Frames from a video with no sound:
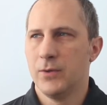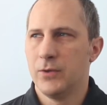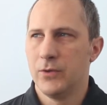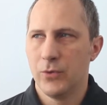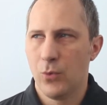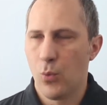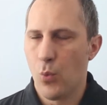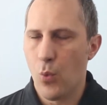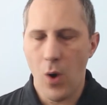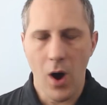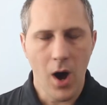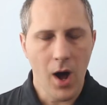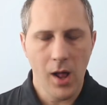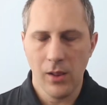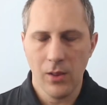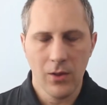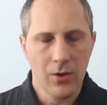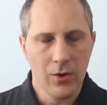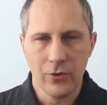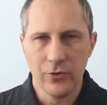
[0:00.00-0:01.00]

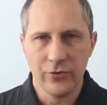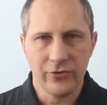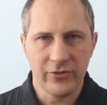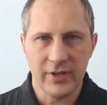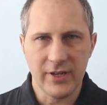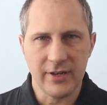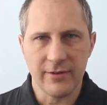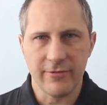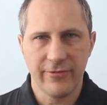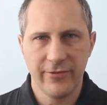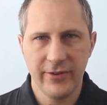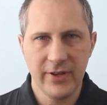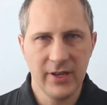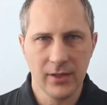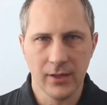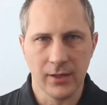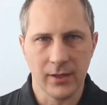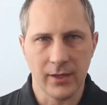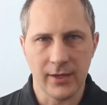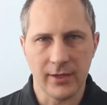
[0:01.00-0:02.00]
wallows in
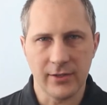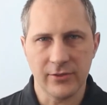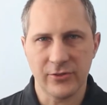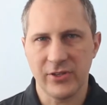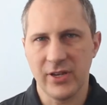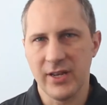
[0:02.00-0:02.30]
feelings,